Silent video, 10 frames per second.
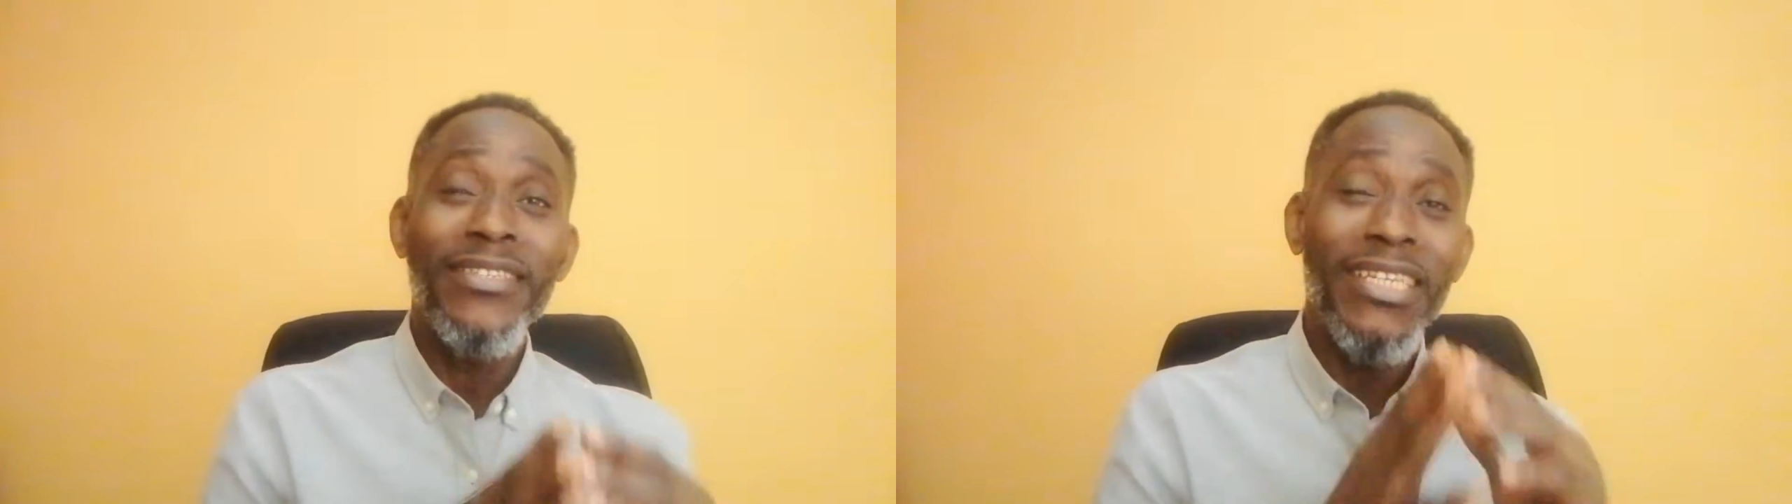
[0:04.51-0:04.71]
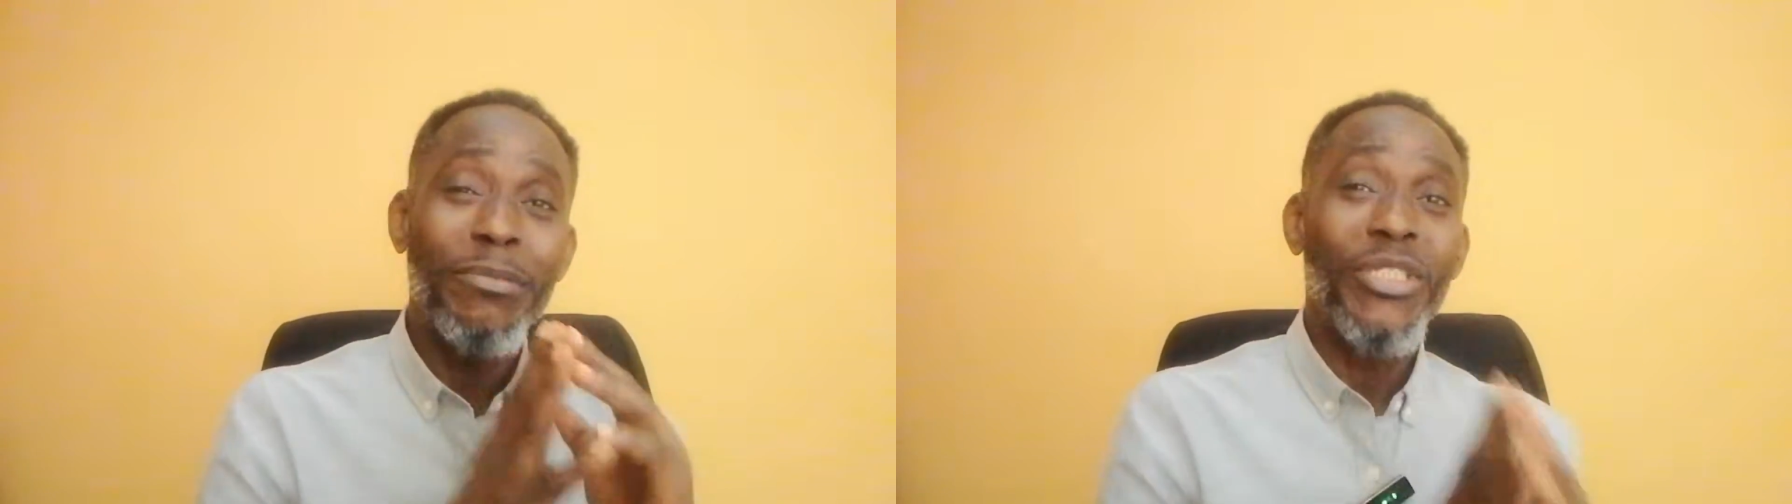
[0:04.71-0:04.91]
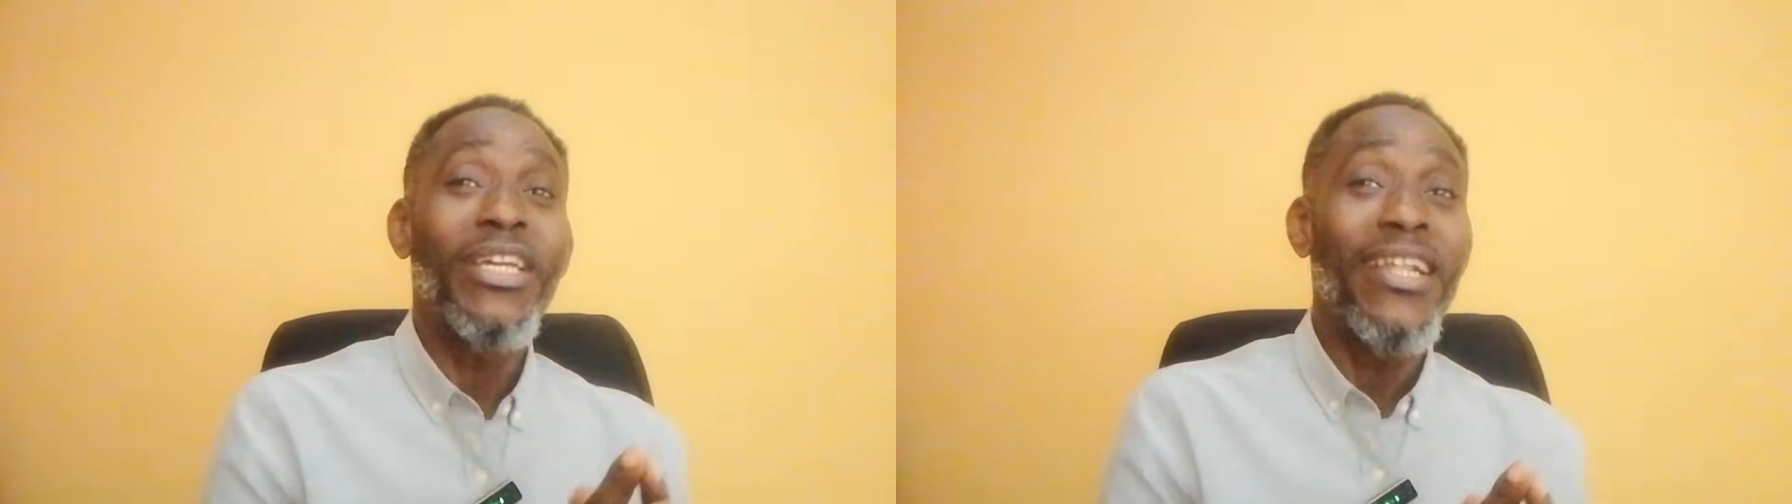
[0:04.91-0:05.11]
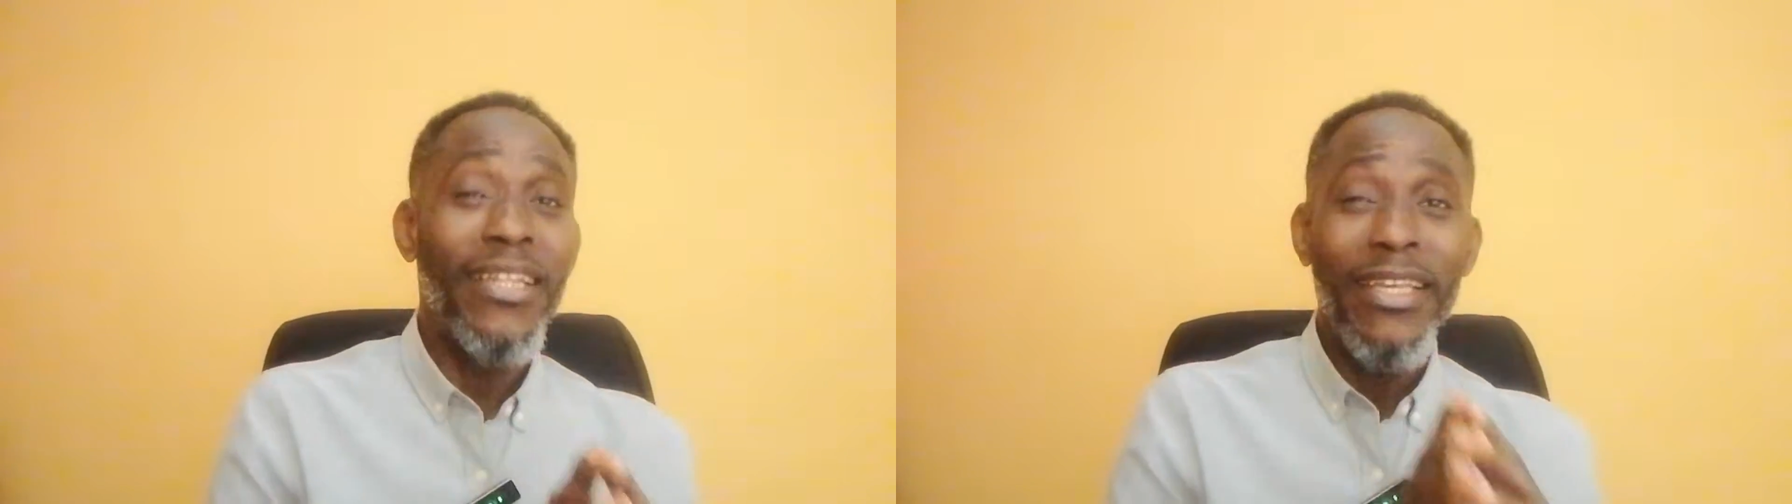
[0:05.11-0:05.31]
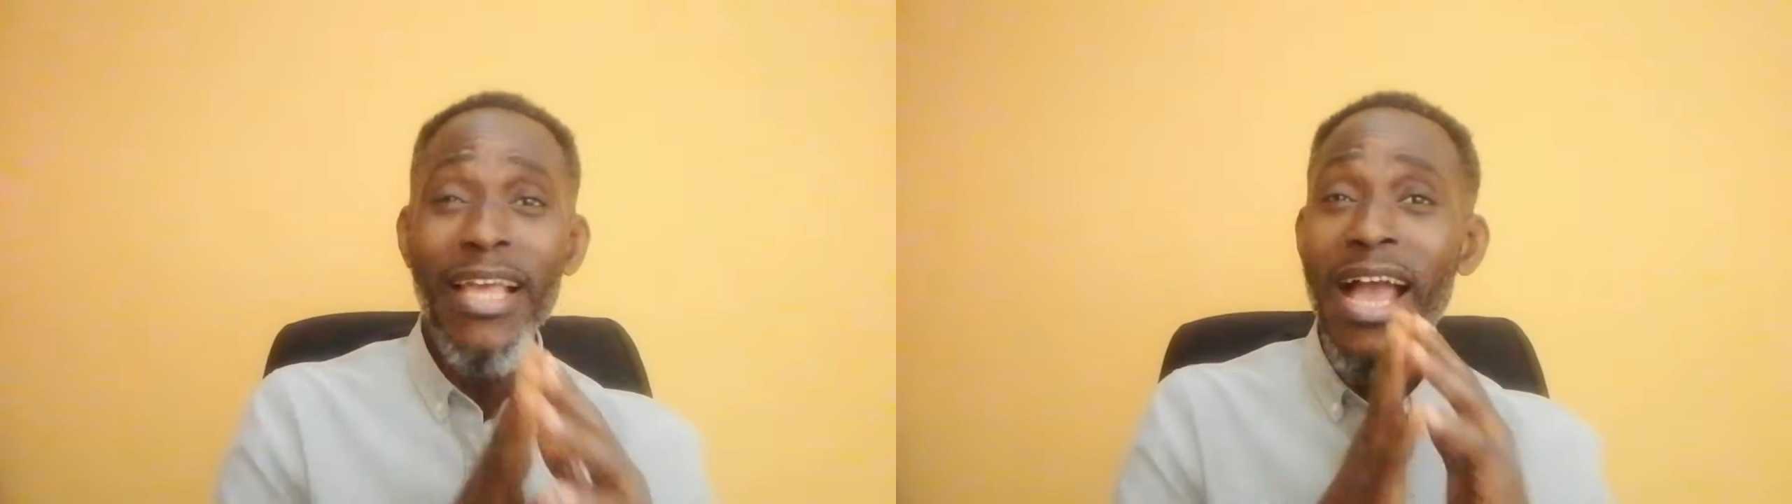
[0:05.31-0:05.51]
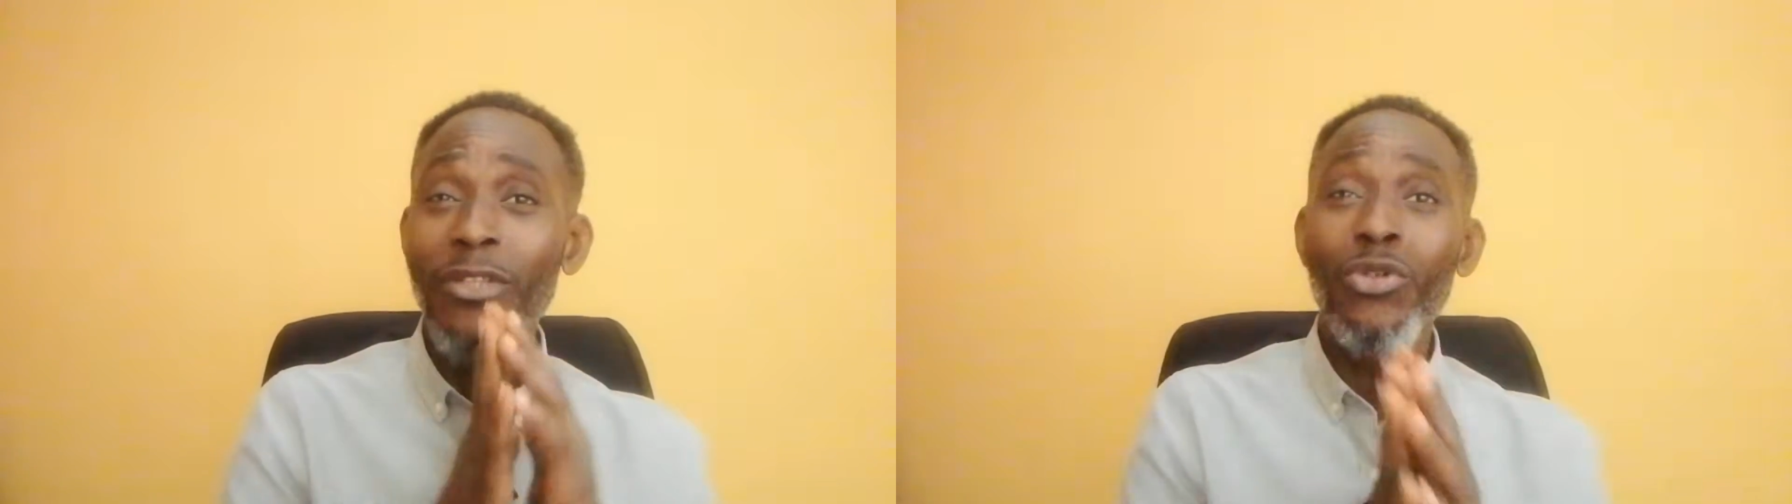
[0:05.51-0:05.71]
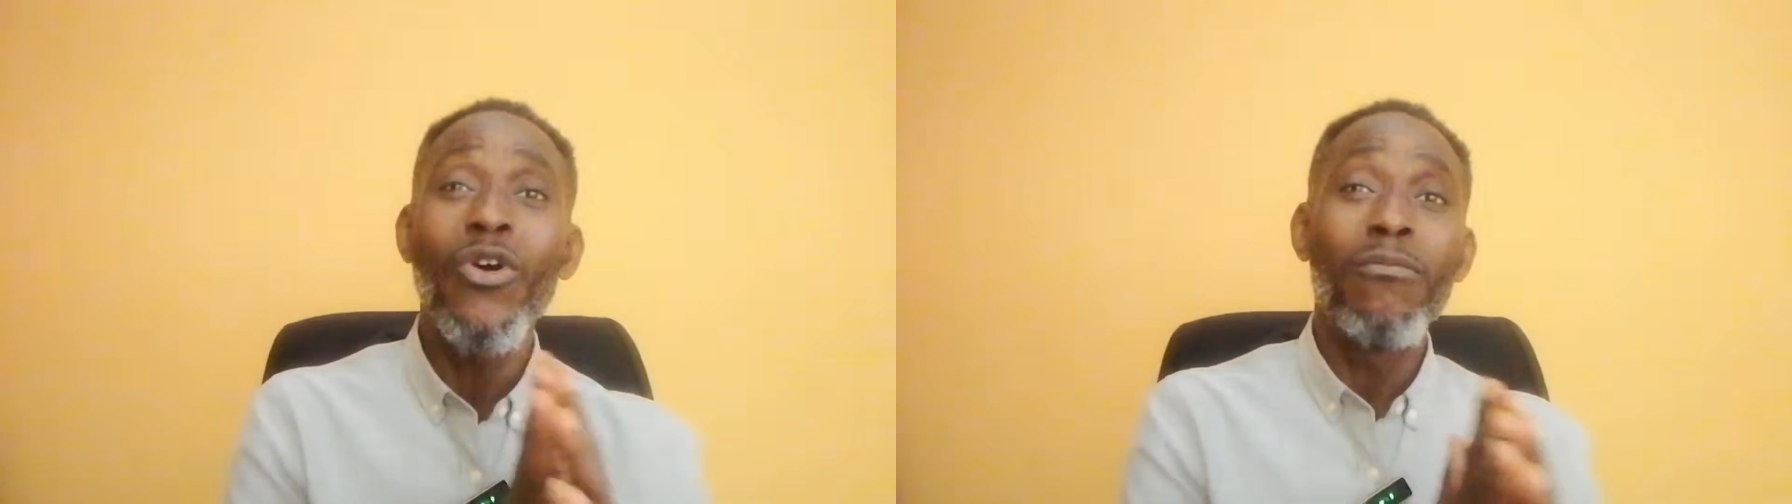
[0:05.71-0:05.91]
especially I do come